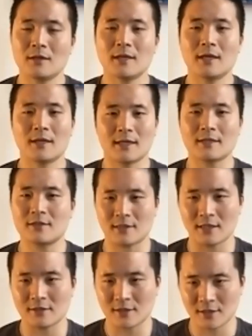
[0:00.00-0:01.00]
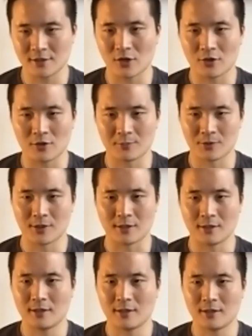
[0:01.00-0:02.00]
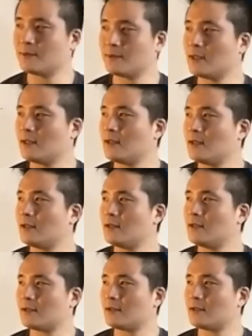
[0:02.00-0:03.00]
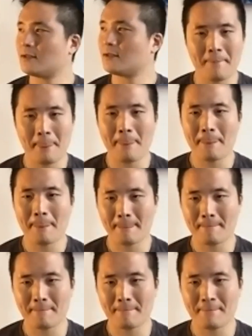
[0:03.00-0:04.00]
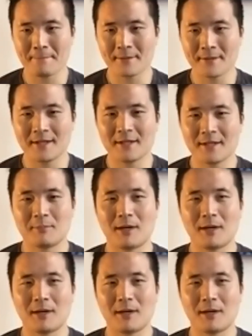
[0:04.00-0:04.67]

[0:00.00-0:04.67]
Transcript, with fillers: Yeah, that's a Gandhara Buddha. Yeah. So